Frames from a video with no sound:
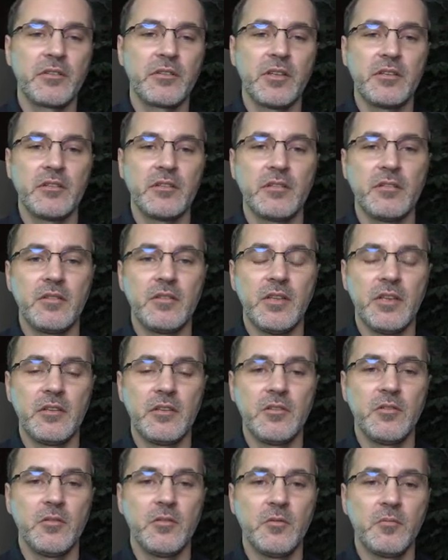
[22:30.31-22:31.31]
that
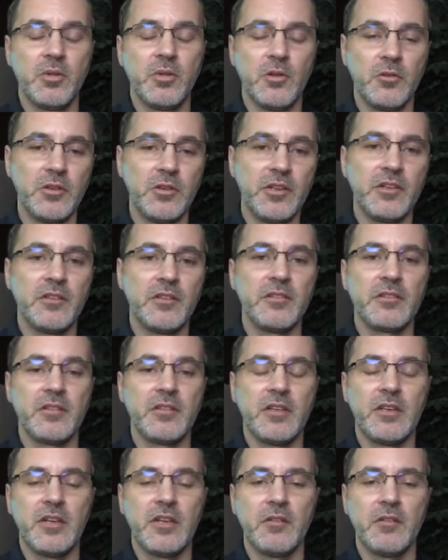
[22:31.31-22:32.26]
your employees and